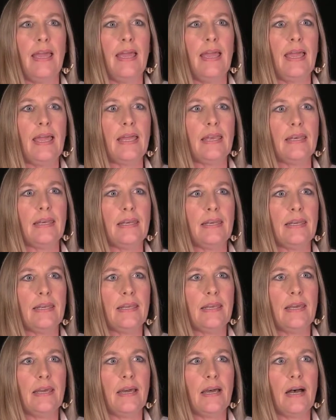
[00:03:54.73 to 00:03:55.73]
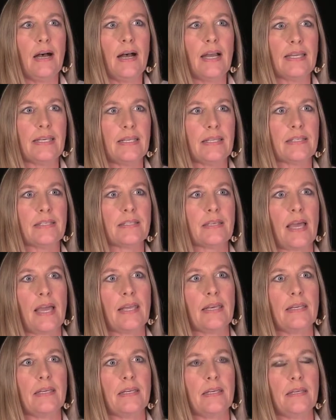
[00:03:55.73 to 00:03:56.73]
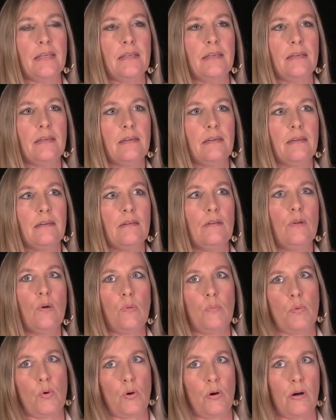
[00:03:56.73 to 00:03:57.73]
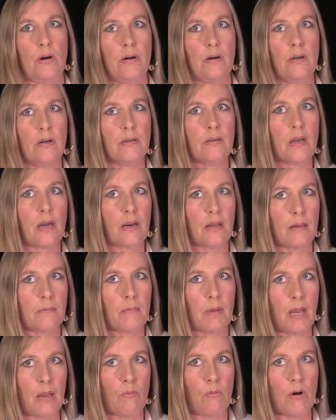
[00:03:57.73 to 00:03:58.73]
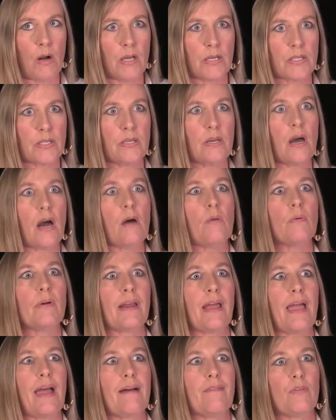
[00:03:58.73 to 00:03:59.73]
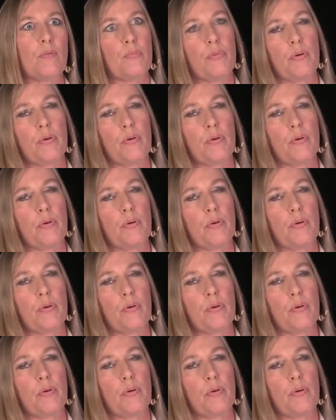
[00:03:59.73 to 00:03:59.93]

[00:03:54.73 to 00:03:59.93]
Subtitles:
And I decided, no more, not on my watch, not when I have a